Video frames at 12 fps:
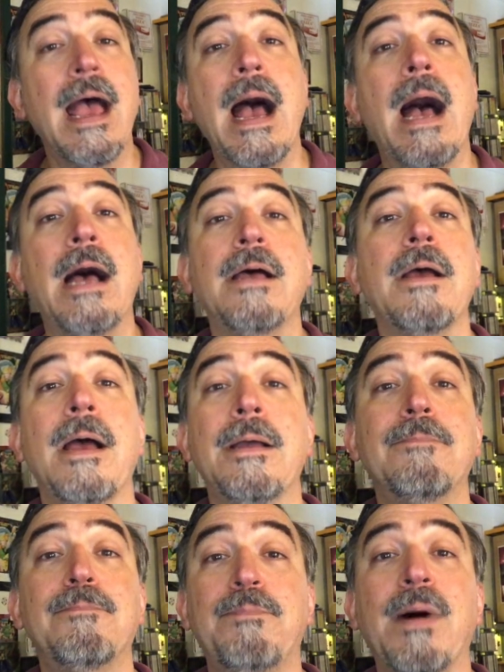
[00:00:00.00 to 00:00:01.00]

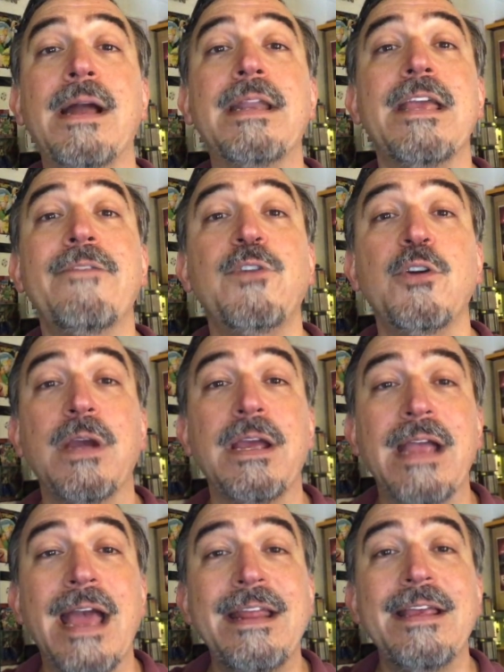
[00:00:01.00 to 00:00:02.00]
But if
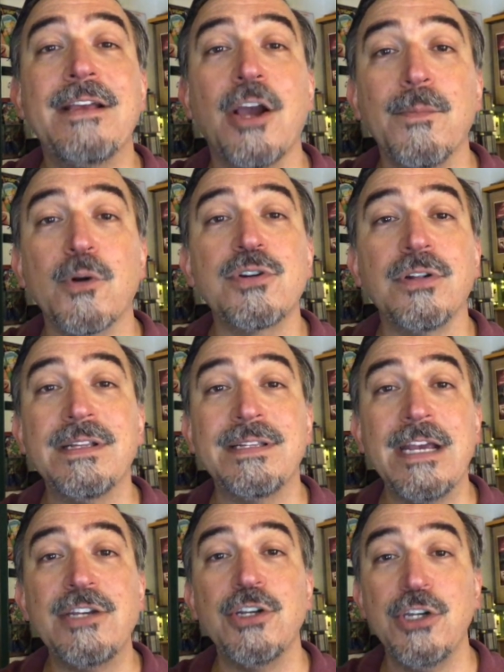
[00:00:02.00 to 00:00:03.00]
any
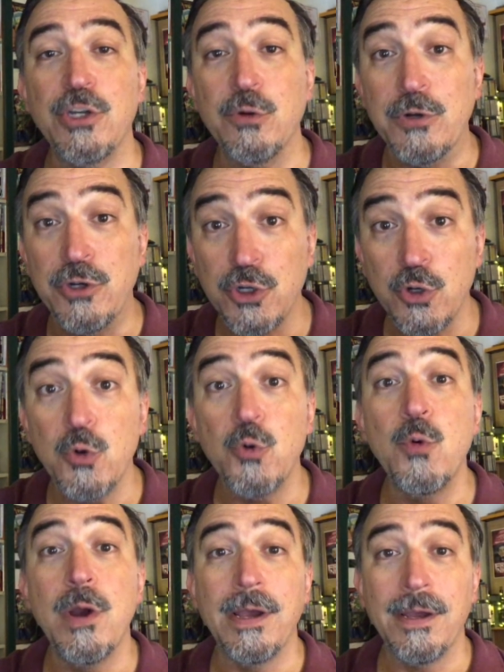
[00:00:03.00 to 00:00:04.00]
commercialization you
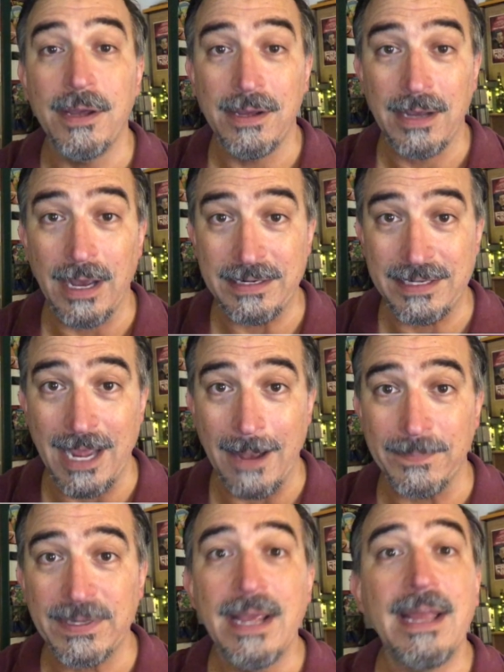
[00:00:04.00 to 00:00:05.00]
do
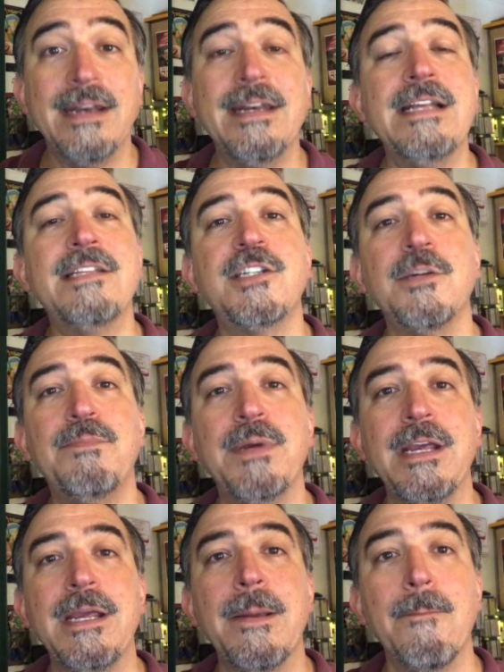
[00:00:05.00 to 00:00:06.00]
attempt needs to
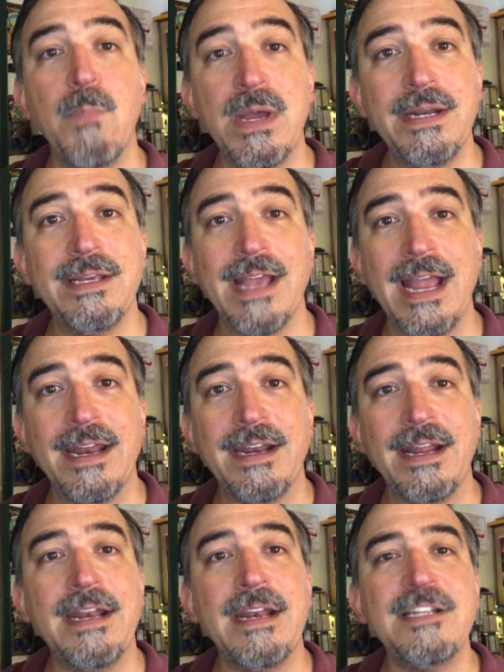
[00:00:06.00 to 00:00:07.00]
be
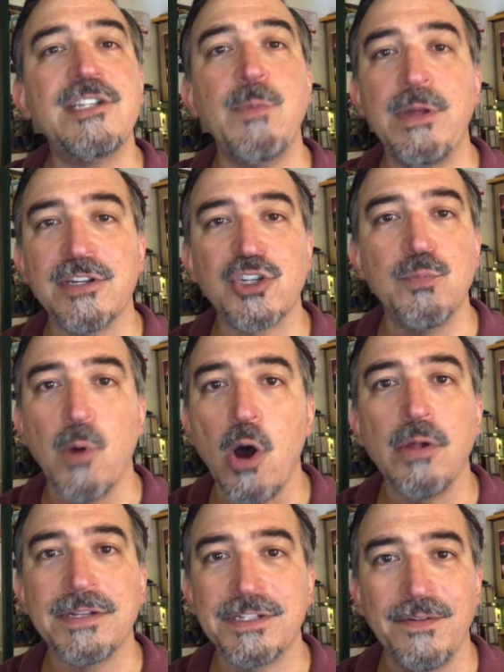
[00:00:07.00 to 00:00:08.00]
mitigated. It needs to be the
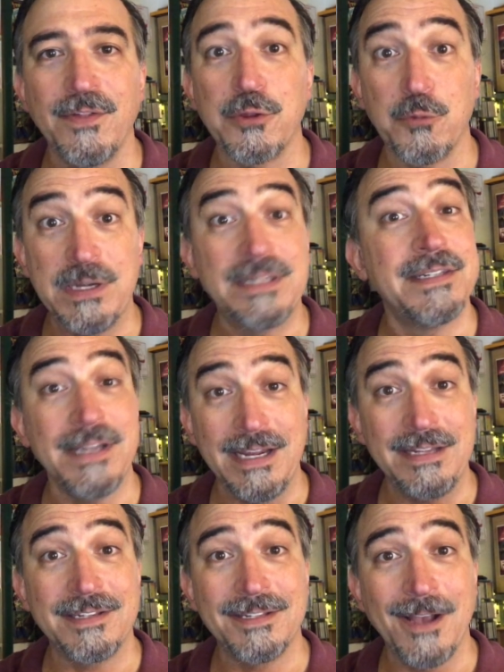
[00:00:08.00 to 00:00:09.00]
smallest of the 3
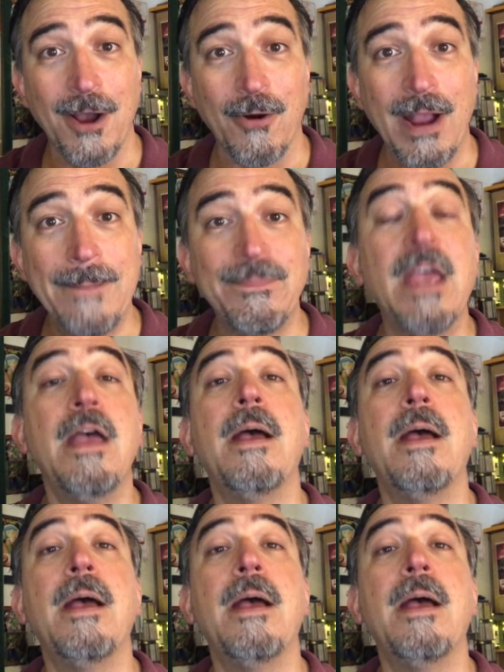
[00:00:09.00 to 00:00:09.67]
C's. All right.